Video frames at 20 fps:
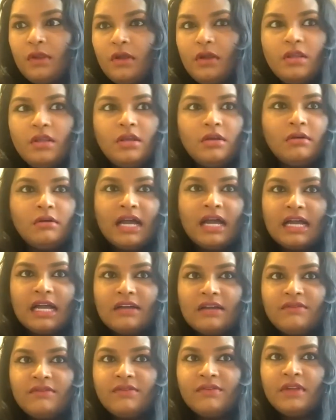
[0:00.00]
you
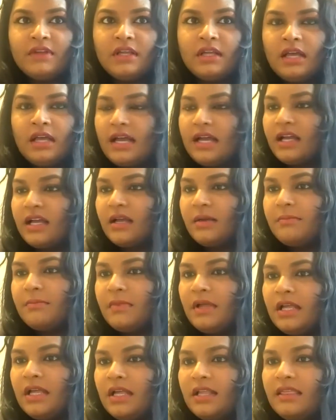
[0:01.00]
have
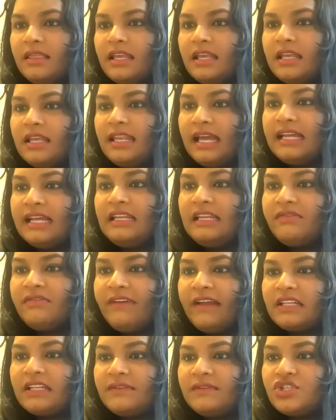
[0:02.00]
the likely
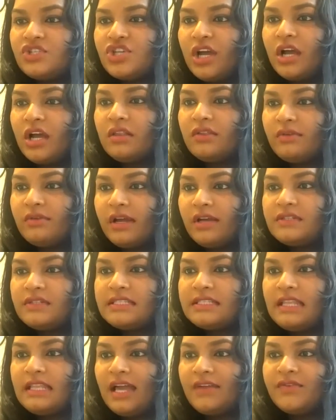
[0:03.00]
effect of the child throughout
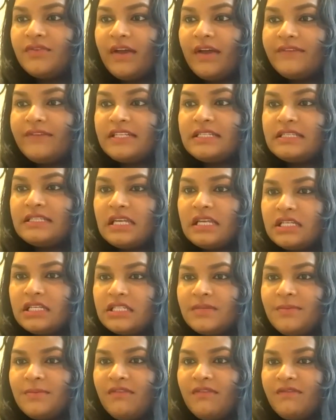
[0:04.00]
his life of having ceased
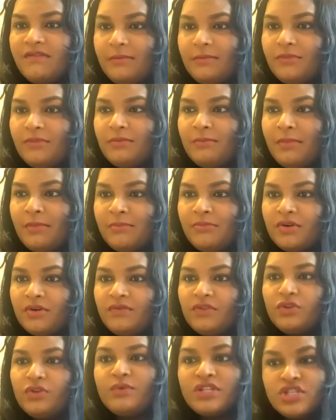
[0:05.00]
to be a member of
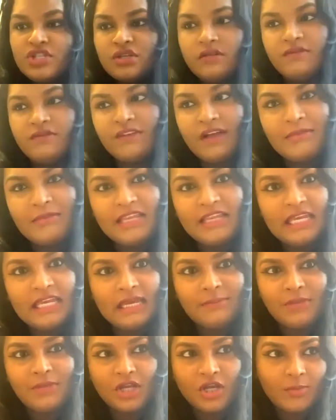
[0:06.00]
the original family
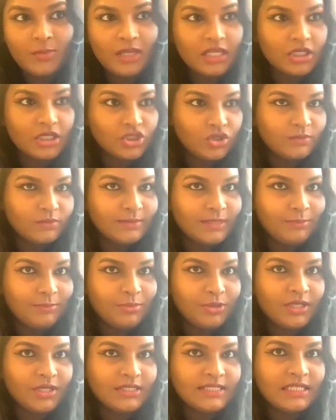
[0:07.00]
and becoming an adopted
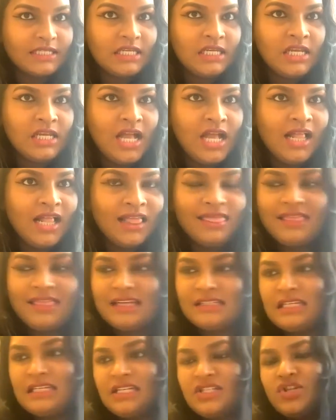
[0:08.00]
person.
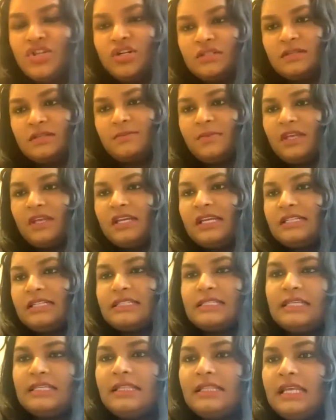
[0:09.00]
That is not something
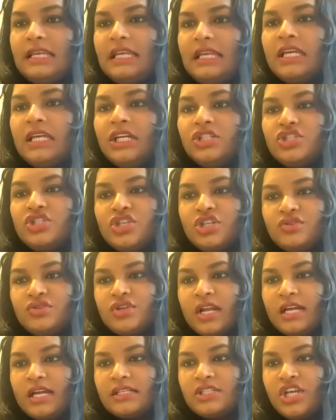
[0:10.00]
that's in the
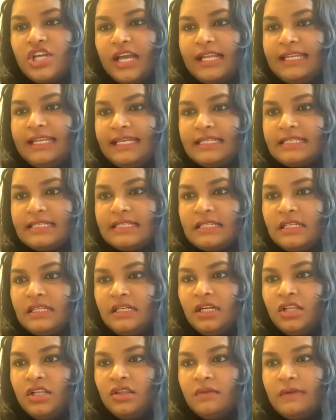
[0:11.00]
Children Act checklist.
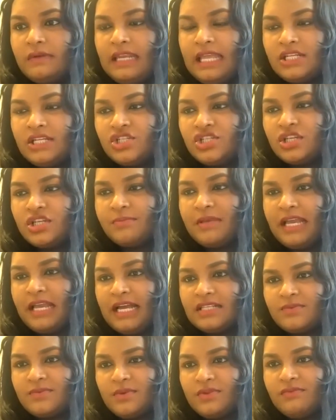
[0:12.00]
The relationship he
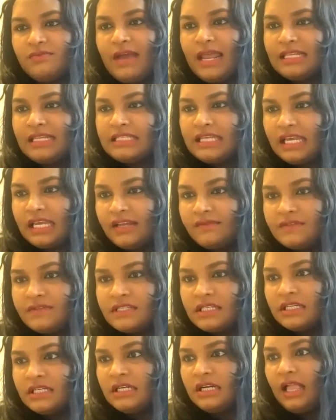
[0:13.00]
has with
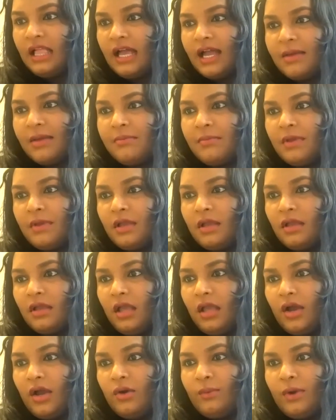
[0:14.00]
relatives,
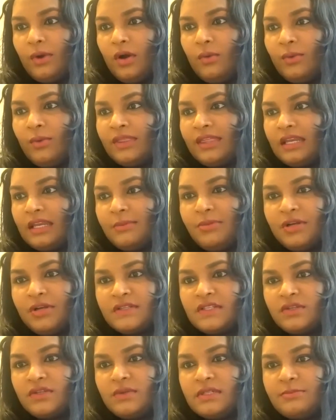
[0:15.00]
with any
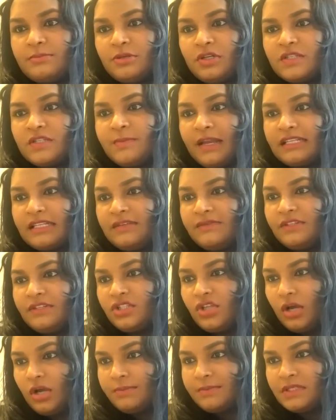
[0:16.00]
person who is a prospective
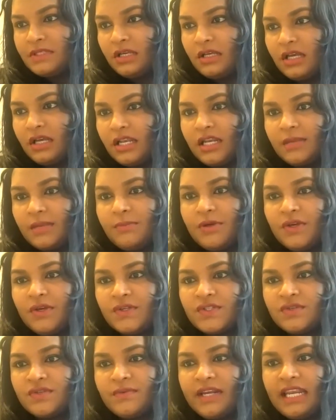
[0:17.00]
adopter, and any
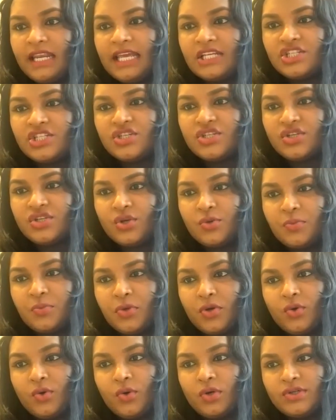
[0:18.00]
person in relation to whom the
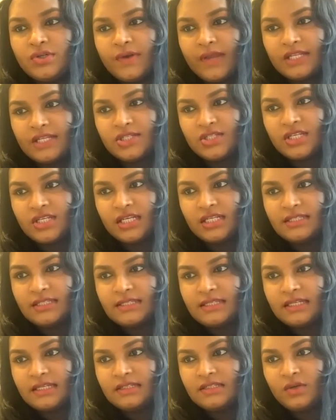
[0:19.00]
court or agency
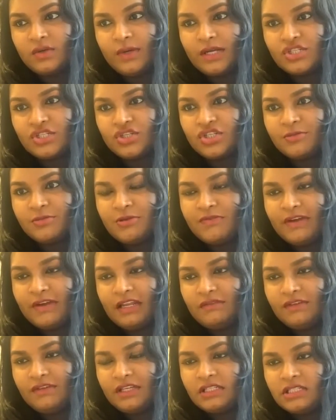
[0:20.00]
considers the question to be
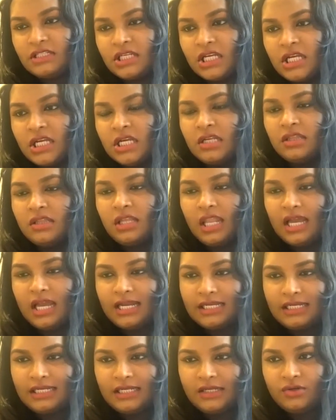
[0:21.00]
relevant, the
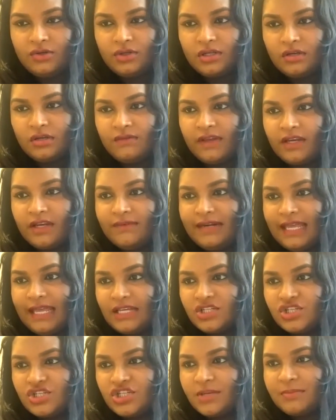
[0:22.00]
likelihood of any
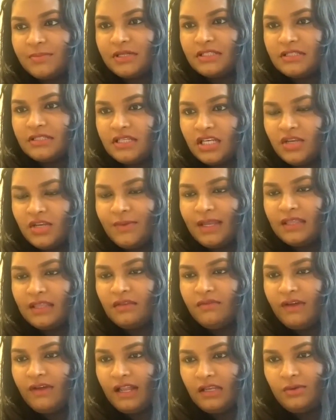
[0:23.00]
relationship continuing and the
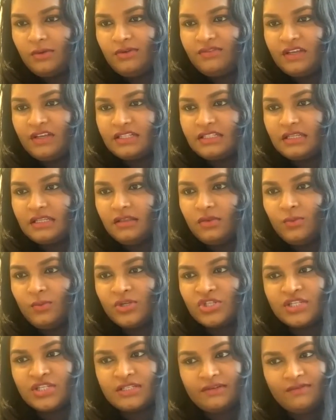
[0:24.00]
value of it, the
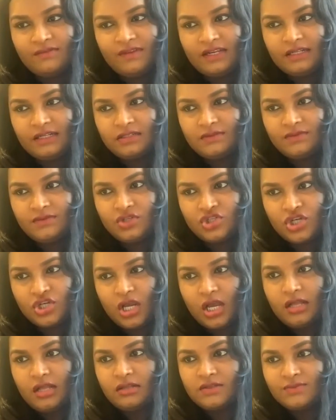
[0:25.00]
wishes and feelings of the
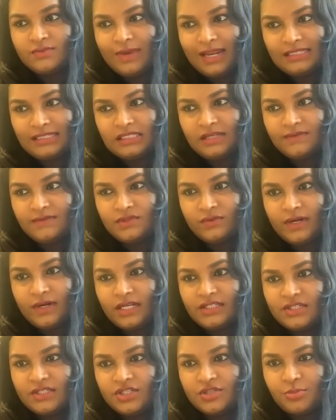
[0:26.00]
child's relatives or any
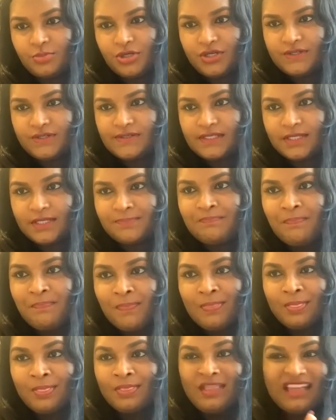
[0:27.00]
such person.
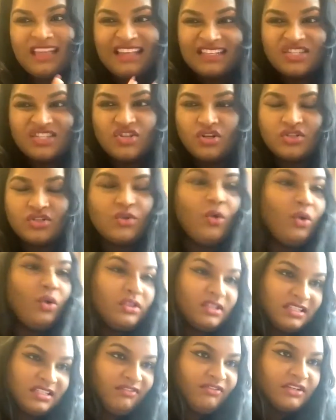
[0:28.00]
Now that's not all
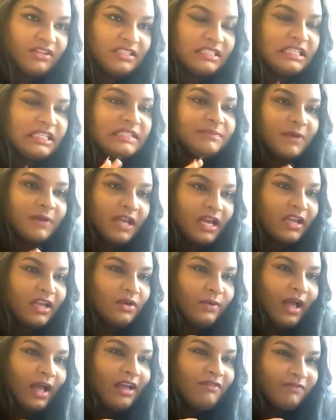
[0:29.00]
the differences, but
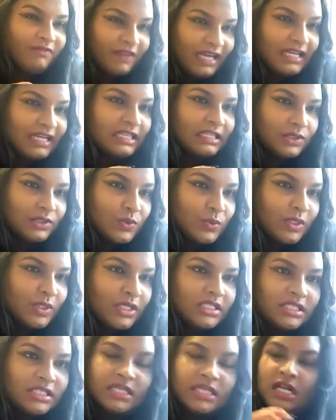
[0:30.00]
I flagged those
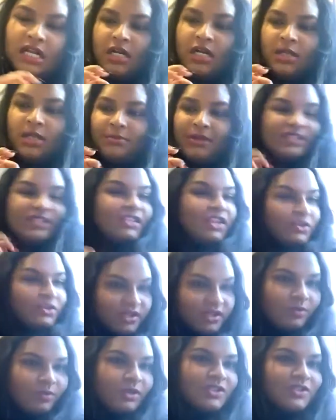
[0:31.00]
ones because those
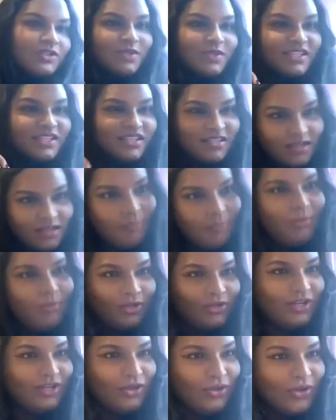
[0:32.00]
are the ones we stumble
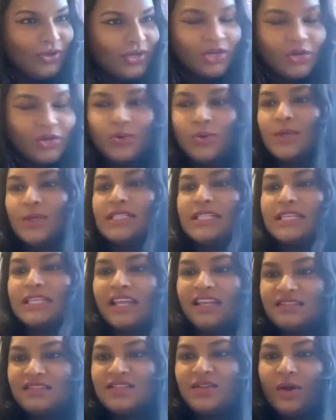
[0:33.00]
on a lot in court,
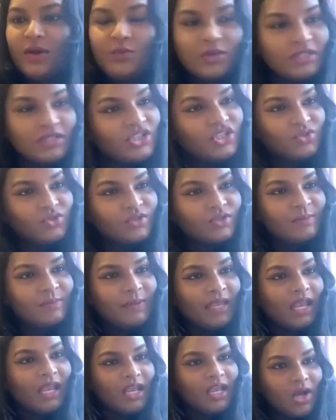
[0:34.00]
and so I wanted you to
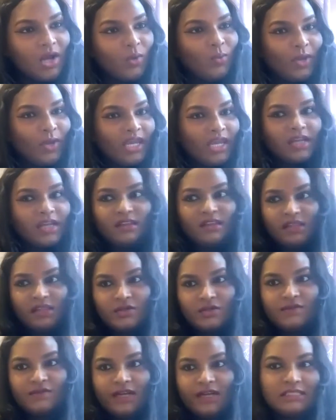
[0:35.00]
be aware that
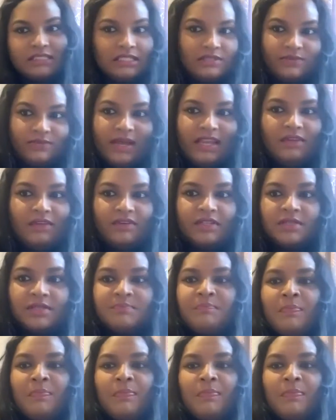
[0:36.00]
those factors are relevant.